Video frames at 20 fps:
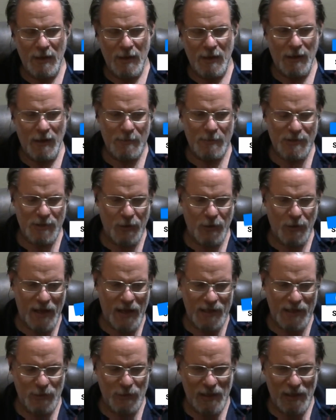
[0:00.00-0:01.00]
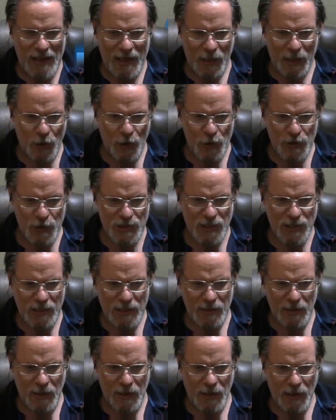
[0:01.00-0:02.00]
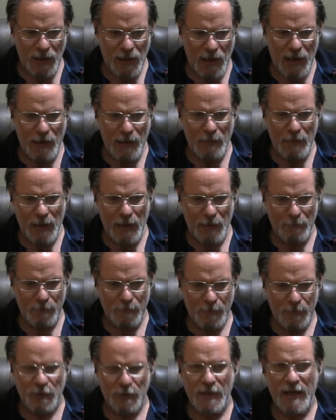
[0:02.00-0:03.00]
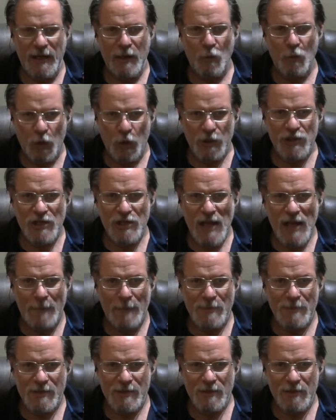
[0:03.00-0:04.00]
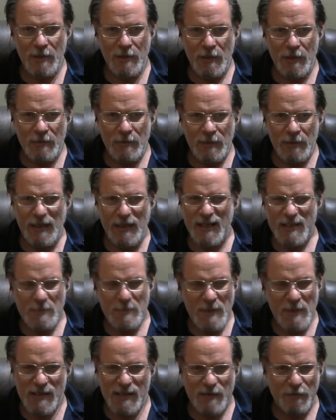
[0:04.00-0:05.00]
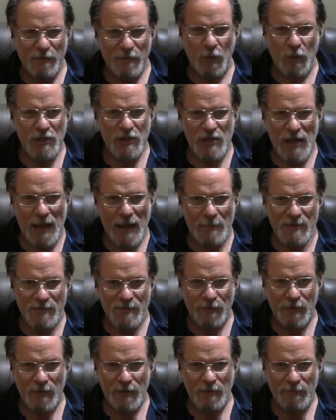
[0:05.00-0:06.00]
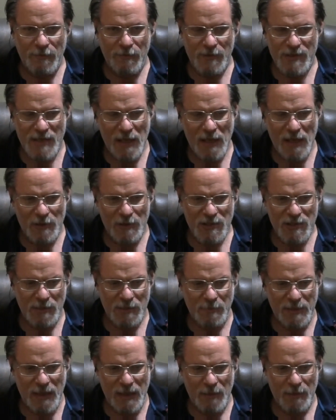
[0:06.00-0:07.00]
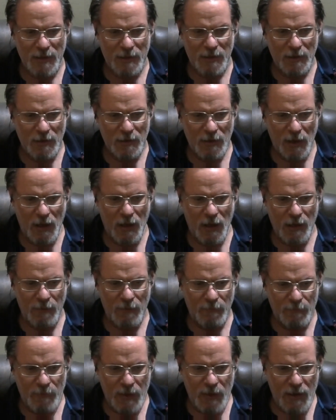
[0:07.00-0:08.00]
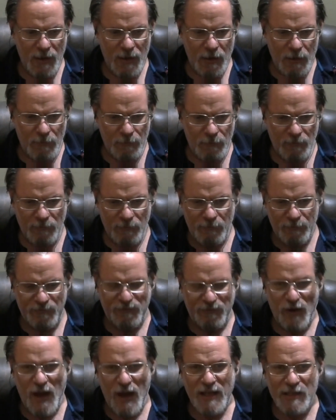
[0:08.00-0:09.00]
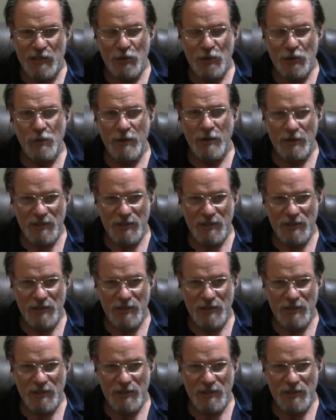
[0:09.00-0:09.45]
Um, so I do a lot of coaching. Uh, I, am creating workshops, inexpensive workshops for, for sellers to be able to uh, fine tune their